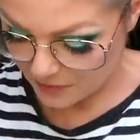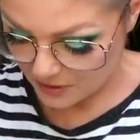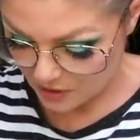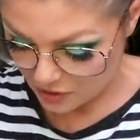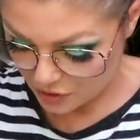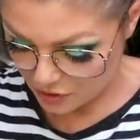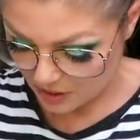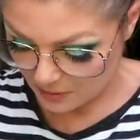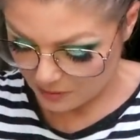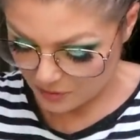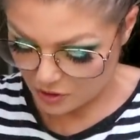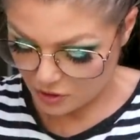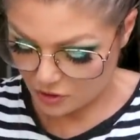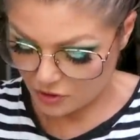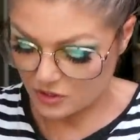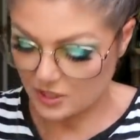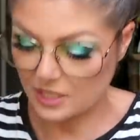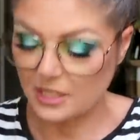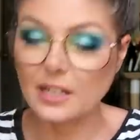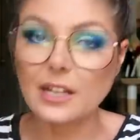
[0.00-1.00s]
The strap is
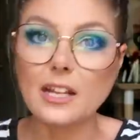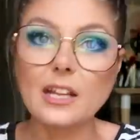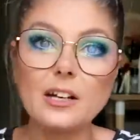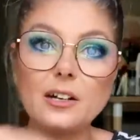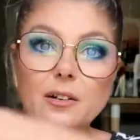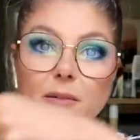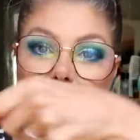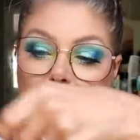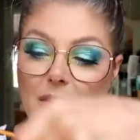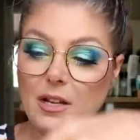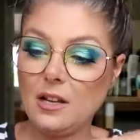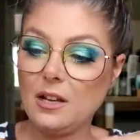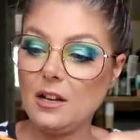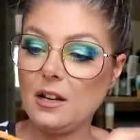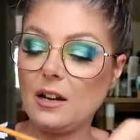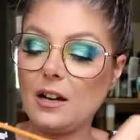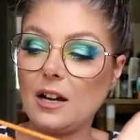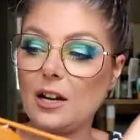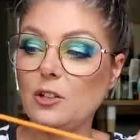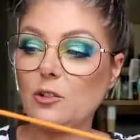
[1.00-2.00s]
just in here,
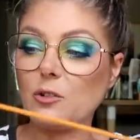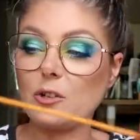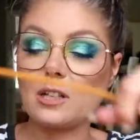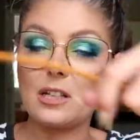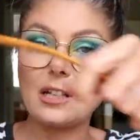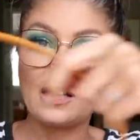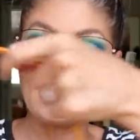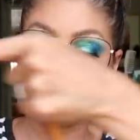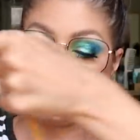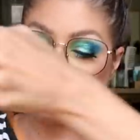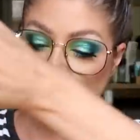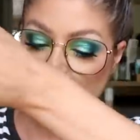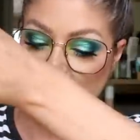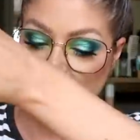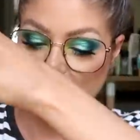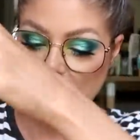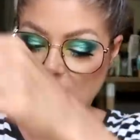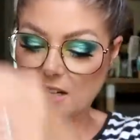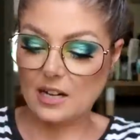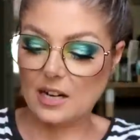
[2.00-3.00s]
and you can like just
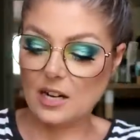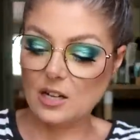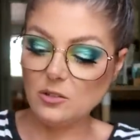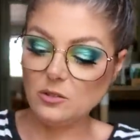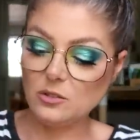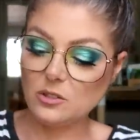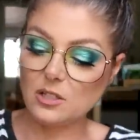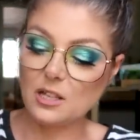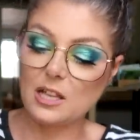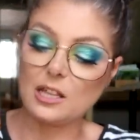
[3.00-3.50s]
take it out